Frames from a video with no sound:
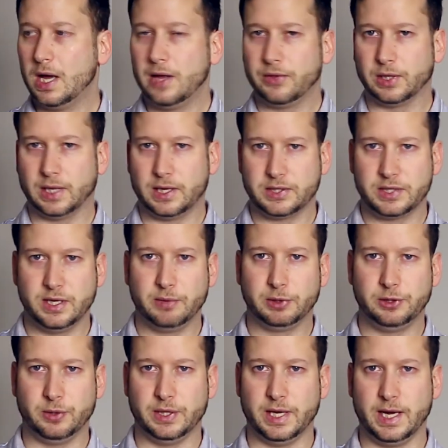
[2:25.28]
The last thing we'll
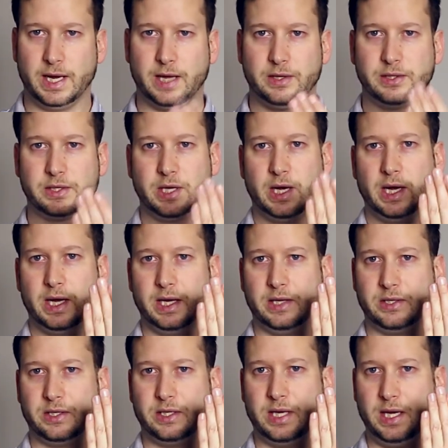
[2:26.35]
do in the hands is
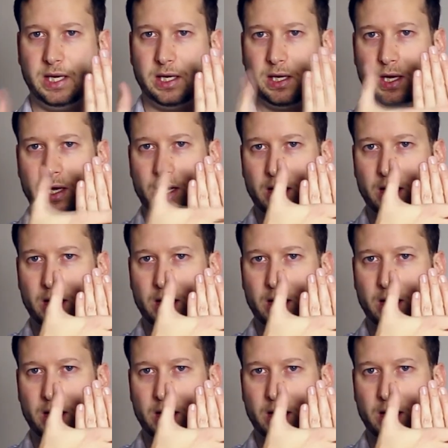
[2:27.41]
to take